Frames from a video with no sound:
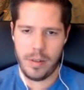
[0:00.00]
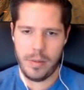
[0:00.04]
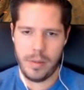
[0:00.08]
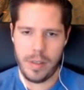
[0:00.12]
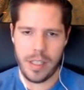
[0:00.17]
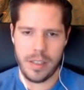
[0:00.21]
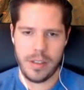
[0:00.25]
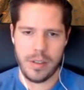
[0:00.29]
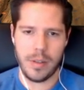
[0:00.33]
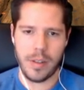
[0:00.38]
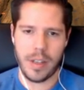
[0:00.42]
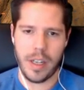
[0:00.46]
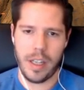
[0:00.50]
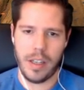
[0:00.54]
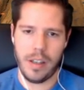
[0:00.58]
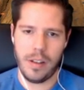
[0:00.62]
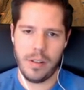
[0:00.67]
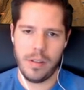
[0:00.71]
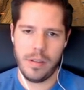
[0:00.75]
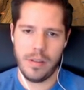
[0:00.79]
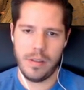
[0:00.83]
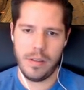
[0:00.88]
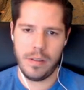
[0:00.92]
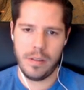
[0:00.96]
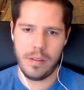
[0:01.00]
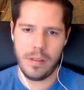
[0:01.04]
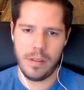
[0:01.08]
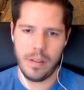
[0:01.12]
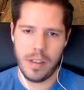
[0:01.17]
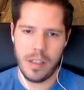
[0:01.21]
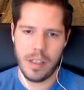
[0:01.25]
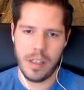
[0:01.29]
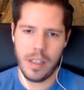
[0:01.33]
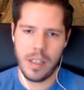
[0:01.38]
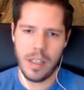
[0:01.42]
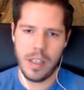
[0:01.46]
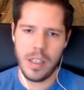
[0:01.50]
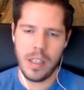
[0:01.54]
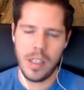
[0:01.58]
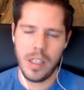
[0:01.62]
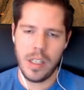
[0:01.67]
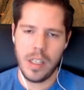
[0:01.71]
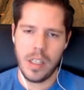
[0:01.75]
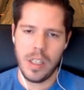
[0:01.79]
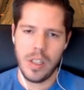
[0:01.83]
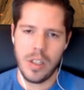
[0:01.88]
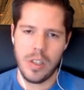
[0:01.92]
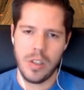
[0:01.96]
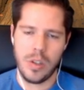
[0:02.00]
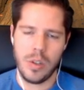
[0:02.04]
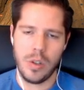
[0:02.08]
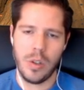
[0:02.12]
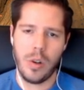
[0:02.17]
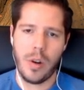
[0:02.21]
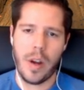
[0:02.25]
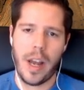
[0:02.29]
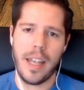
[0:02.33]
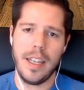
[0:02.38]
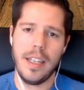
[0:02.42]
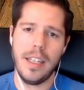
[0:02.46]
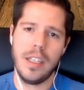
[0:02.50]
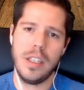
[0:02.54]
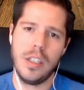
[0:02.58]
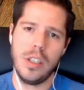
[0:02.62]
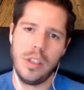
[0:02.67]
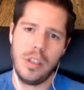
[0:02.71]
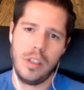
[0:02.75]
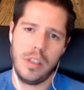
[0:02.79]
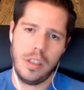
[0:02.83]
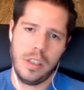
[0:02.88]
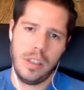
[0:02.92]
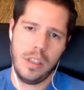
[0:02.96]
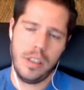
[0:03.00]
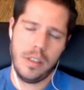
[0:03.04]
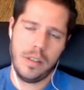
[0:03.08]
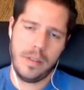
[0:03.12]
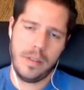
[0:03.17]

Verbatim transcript: That's okay, though. So I could...